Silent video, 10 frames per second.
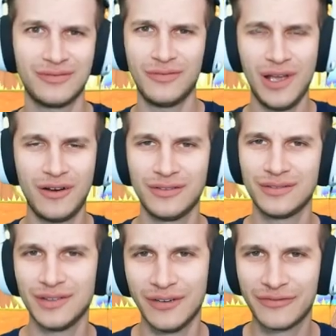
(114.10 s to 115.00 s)
We all
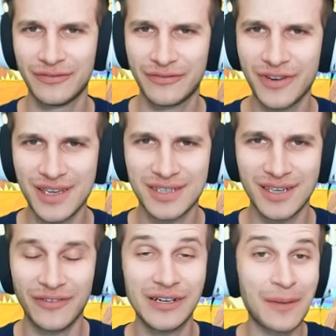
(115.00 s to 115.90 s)
love free
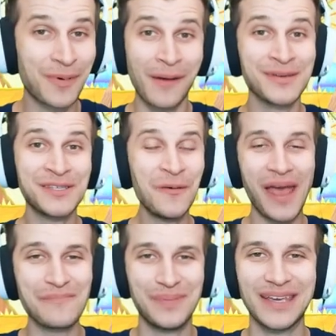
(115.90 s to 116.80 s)
stuff. And I promised you
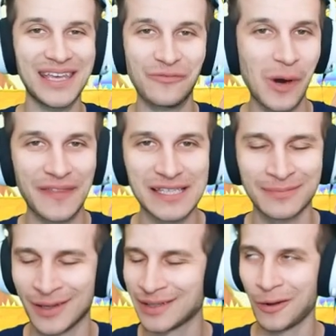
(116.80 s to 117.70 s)
a big giveaway this
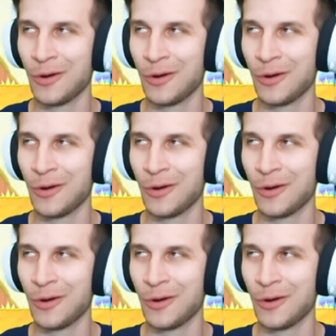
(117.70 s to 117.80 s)
month, and